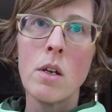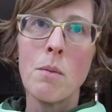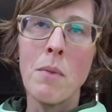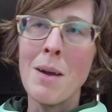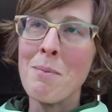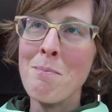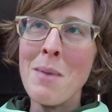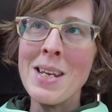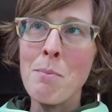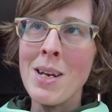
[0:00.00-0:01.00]
my
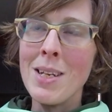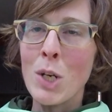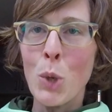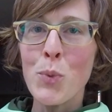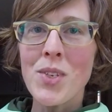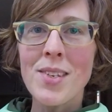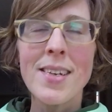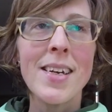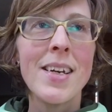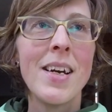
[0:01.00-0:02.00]
many, many coats
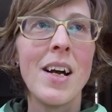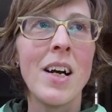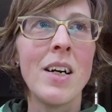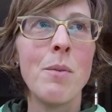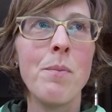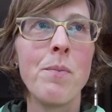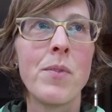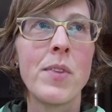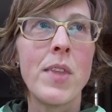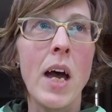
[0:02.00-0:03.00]

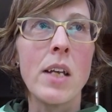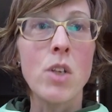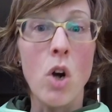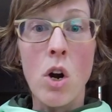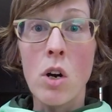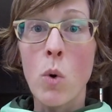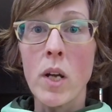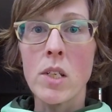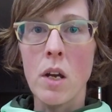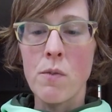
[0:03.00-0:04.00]
that are quite
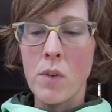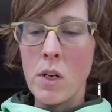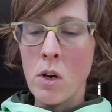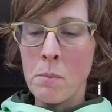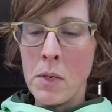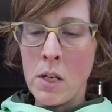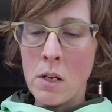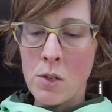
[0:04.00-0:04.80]
tight fitting on me.